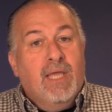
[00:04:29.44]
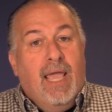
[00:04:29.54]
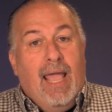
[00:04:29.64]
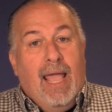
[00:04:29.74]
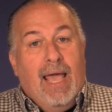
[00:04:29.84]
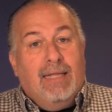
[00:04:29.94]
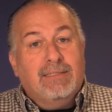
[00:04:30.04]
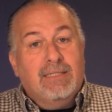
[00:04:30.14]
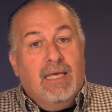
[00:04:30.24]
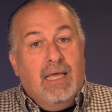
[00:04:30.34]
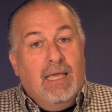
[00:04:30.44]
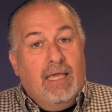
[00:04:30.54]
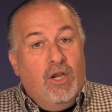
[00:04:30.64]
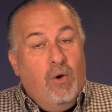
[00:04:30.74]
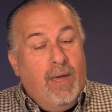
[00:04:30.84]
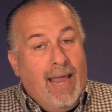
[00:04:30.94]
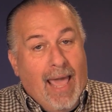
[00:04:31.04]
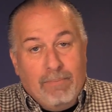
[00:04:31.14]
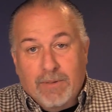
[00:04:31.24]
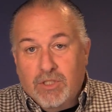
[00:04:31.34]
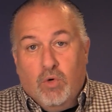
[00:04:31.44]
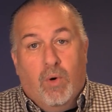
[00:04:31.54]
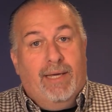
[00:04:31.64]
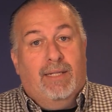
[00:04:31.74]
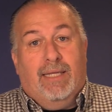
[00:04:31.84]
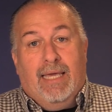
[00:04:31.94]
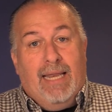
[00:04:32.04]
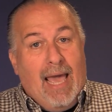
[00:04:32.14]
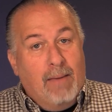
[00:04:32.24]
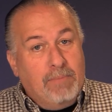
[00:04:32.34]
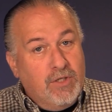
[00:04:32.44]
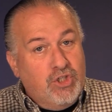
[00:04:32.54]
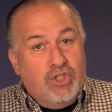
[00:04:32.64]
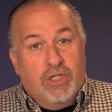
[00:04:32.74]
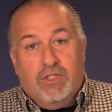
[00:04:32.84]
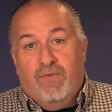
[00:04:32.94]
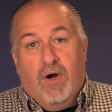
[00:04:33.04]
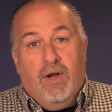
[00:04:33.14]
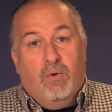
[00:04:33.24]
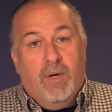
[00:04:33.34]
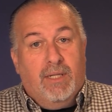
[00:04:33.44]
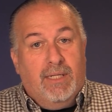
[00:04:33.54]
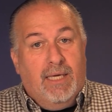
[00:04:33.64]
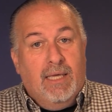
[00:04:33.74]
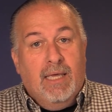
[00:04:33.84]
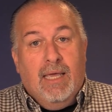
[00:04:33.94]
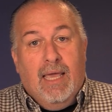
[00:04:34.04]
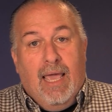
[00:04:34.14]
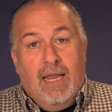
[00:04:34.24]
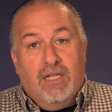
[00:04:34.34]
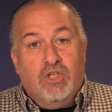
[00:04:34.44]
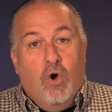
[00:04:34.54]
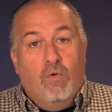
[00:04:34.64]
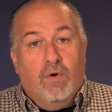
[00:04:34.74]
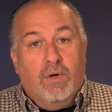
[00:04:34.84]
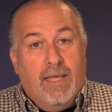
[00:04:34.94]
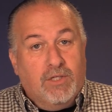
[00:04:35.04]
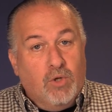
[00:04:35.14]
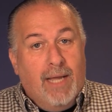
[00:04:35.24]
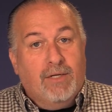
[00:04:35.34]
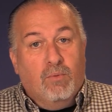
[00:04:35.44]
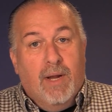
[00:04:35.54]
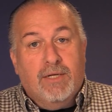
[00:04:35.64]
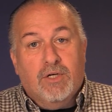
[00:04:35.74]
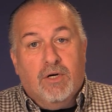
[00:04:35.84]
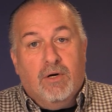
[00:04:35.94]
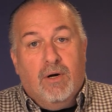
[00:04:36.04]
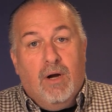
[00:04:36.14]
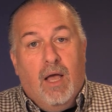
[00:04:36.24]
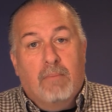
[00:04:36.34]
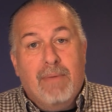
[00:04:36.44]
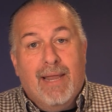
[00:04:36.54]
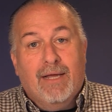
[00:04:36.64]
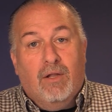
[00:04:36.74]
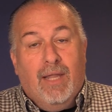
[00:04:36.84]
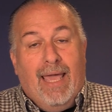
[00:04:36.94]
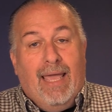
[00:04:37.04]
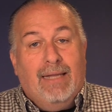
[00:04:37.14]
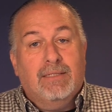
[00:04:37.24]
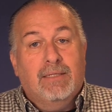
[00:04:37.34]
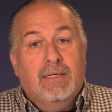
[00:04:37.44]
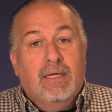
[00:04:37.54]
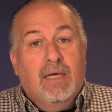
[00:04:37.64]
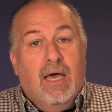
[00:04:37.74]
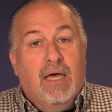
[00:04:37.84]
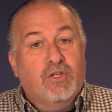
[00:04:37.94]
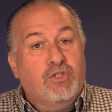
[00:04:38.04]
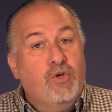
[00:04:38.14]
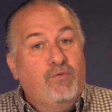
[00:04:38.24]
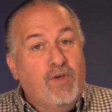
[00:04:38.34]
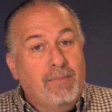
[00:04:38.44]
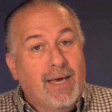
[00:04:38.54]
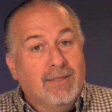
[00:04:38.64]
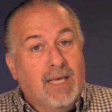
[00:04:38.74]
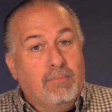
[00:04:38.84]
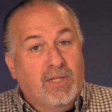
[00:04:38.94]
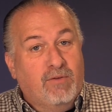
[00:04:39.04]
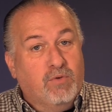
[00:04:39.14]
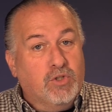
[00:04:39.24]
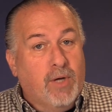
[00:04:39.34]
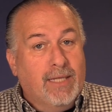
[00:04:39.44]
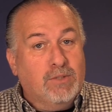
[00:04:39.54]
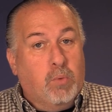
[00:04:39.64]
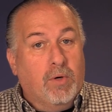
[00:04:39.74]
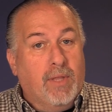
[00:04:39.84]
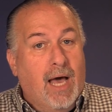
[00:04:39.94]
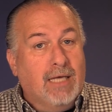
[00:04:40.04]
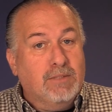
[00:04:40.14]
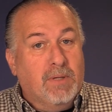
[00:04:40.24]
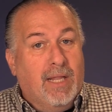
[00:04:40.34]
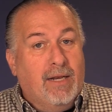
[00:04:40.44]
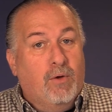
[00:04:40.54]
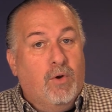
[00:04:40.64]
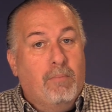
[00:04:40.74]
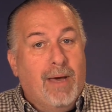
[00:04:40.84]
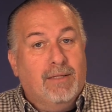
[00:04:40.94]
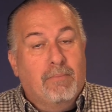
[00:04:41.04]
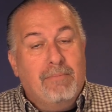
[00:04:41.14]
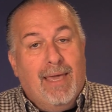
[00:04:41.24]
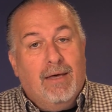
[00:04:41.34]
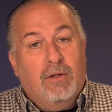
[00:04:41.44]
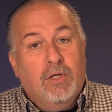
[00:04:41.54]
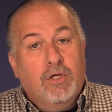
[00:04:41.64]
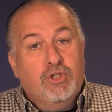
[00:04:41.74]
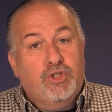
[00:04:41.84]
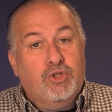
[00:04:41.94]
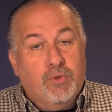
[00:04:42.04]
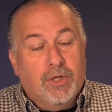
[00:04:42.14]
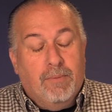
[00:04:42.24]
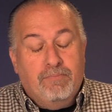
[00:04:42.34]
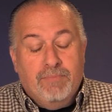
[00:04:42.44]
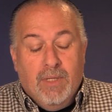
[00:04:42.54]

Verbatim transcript: And, you know, it happens quickly. It happened just very quickly. And it's over. They tried to render uh, medical aid. Uh, the two females, I believe, were transported to the hospital. I don't know about the male shooter,